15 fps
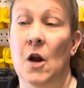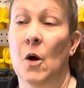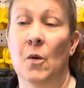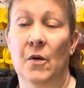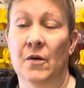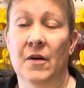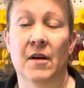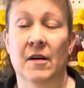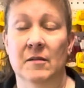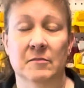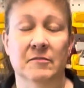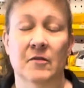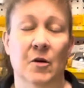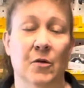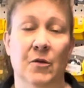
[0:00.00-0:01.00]
No, they're
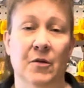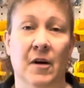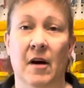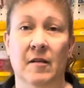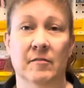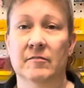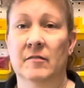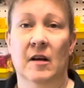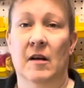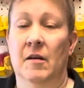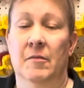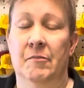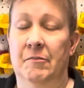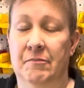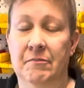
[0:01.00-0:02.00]
not. No, they're not. And so
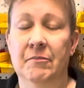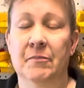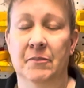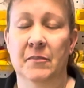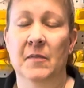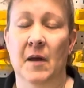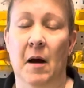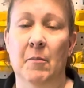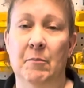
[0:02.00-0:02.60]
this is going to be a yep.